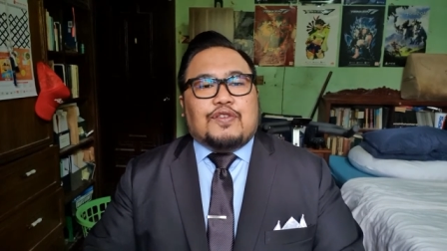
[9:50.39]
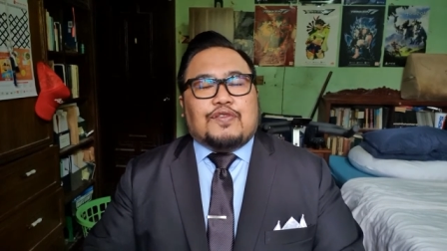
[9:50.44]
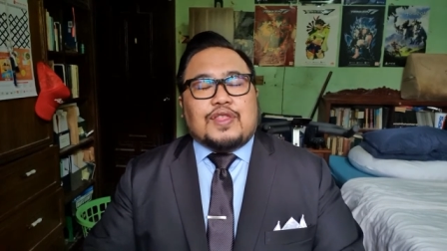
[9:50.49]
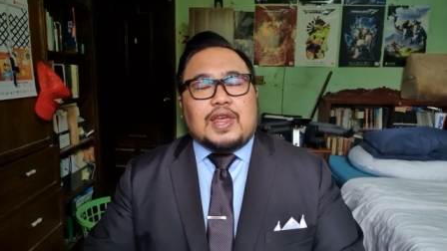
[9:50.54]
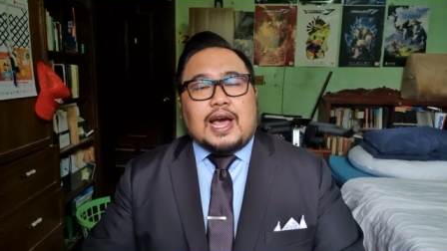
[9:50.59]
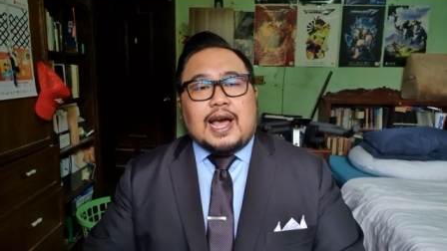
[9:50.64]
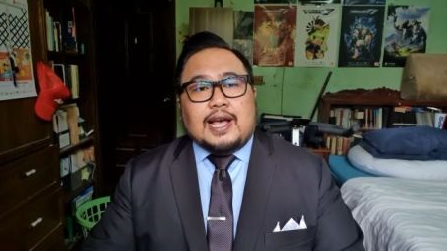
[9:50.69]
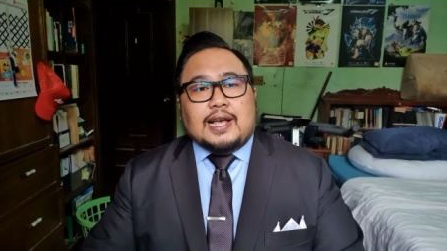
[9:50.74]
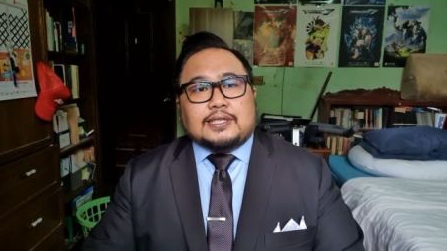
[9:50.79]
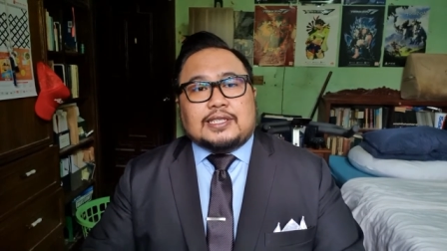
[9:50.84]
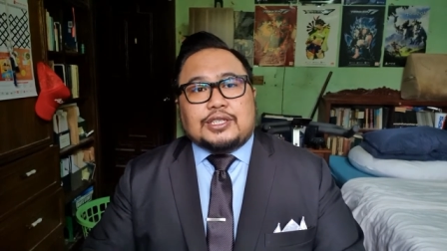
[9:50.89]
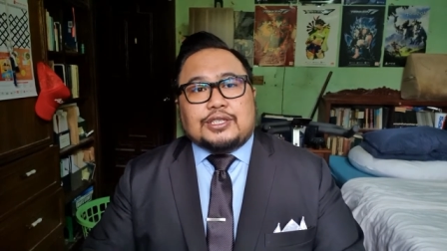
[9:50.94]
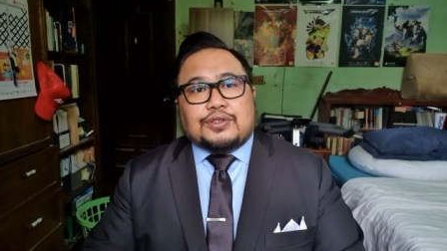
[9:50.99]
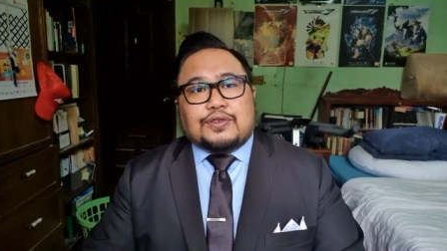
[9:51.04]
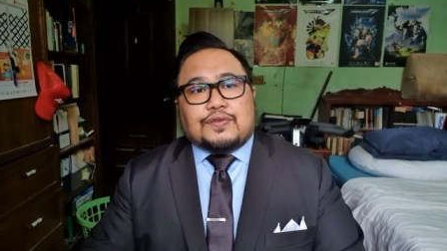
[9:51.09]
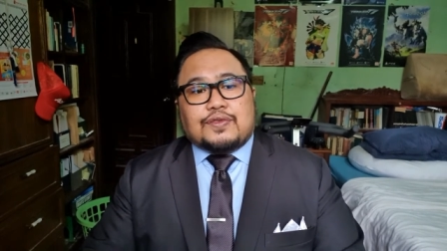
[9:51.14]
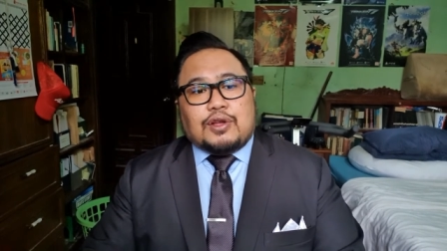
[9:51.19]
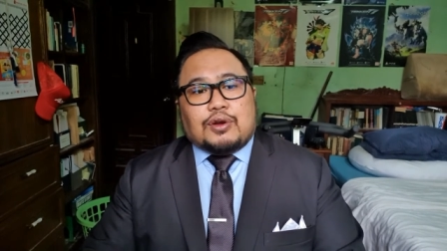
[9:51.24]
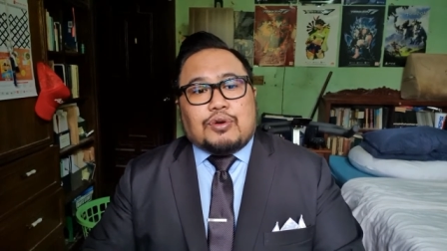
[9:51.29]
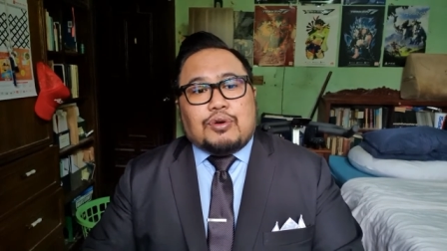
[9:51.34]
of the assets
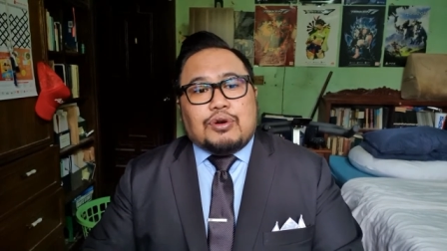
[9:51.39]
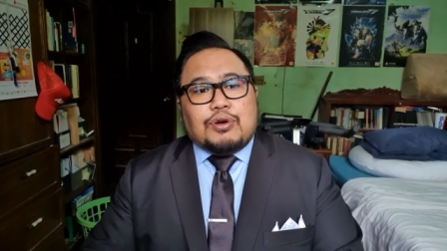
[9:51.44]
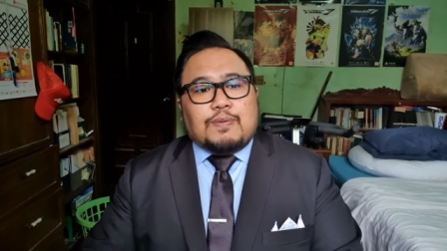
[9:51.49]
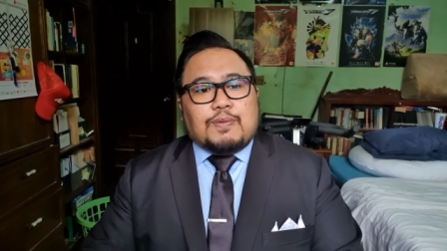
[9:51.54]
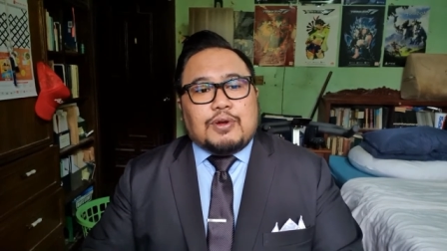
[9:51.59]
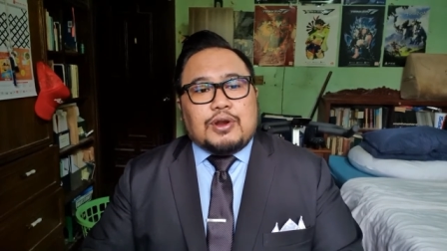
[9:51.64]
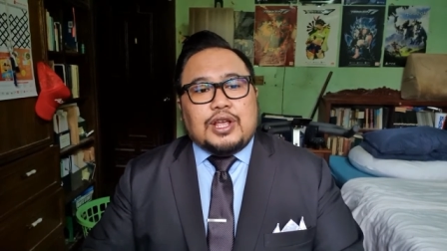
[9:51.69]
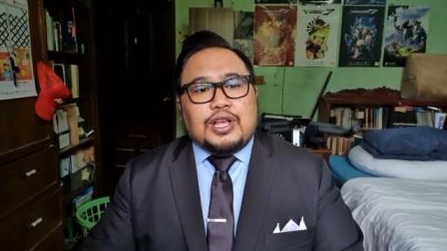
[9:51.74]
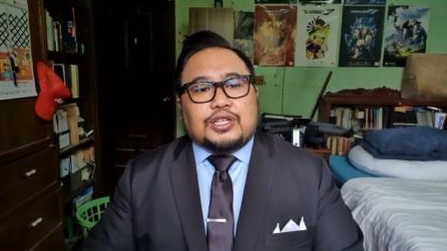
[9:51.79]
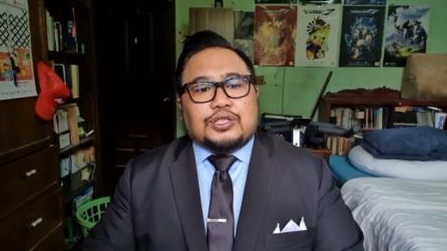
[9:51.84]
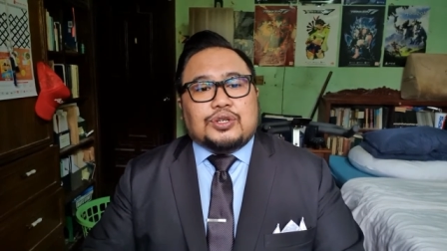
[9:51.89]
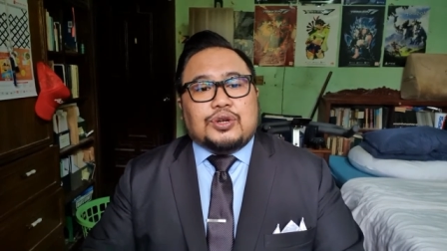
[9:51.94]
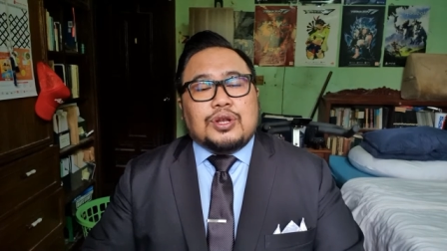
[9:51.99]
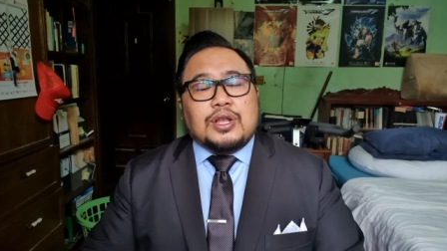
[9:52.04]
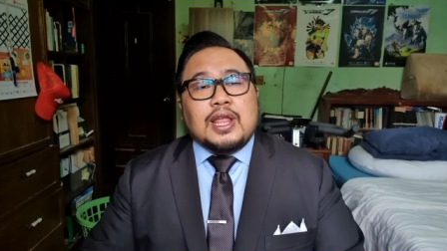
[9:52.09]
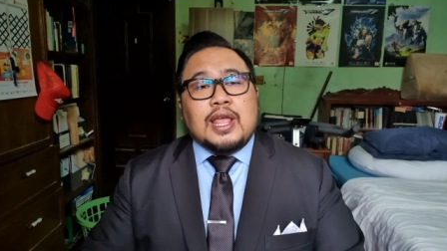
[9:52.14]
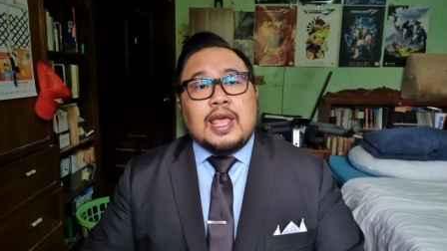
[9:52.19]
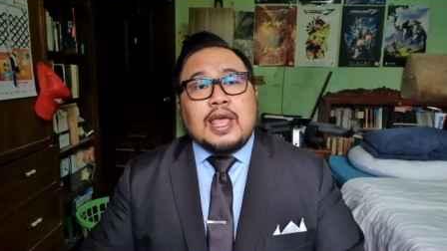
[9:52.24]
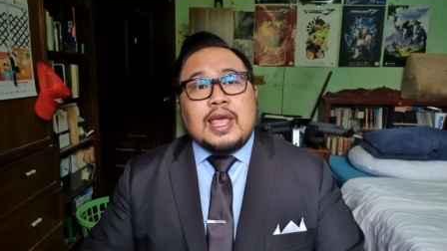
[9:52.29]
of the corporation